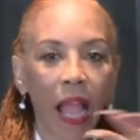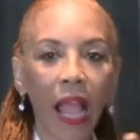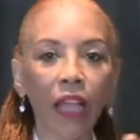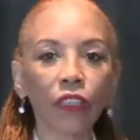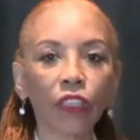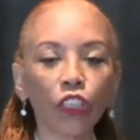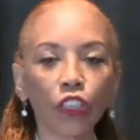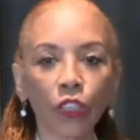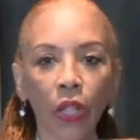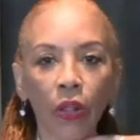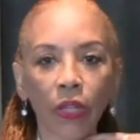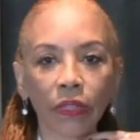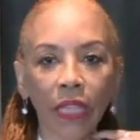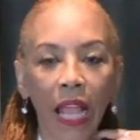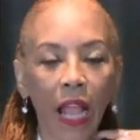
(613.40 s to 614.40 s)
How does
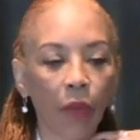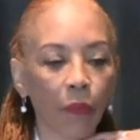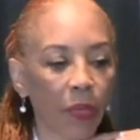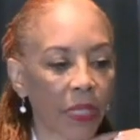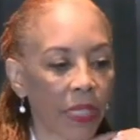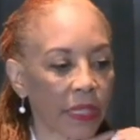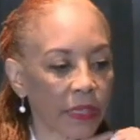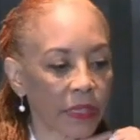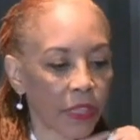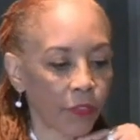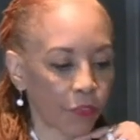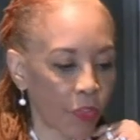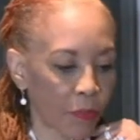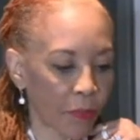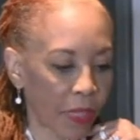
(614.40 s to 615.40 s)
Terrence Howard get his
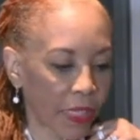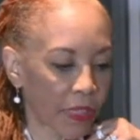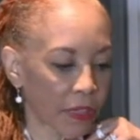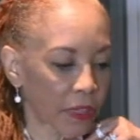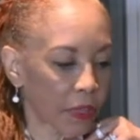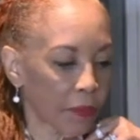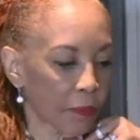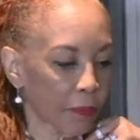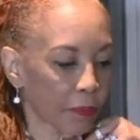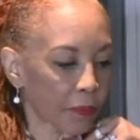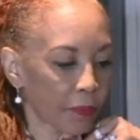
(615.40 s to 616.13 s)
information?